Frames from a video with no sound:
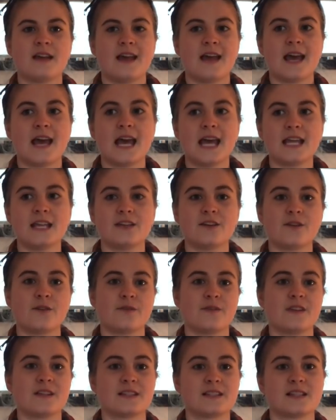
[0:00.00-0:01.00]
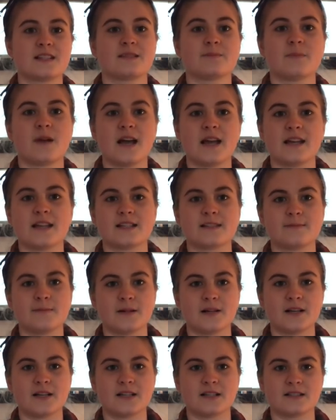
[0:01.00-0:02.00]
hey, you know, this is my
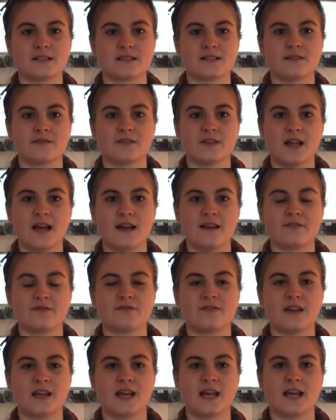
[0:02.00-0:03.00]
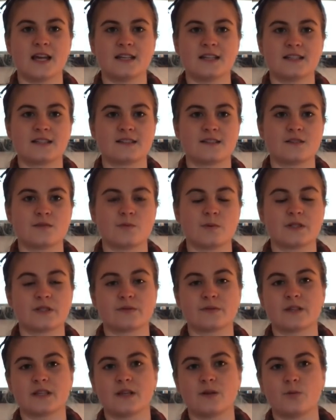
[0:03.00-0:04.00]
experience of life and this is
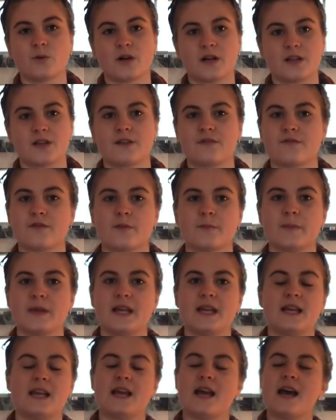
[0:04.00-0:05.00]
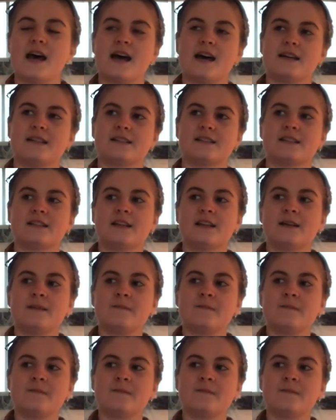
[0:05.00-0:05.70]
what's really working for me. And,